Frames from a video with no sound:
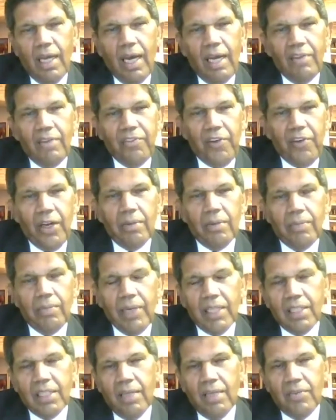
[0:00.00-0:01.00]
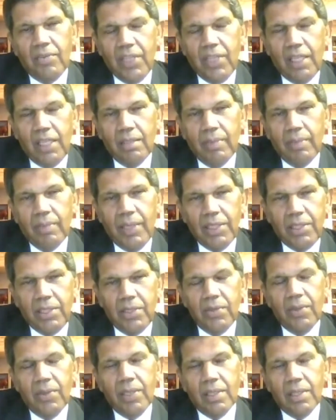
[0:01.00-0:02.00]
I found myself saying to my
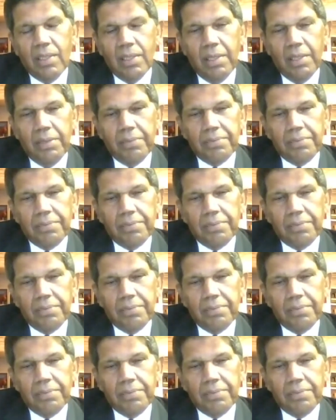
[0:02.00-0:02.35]
students that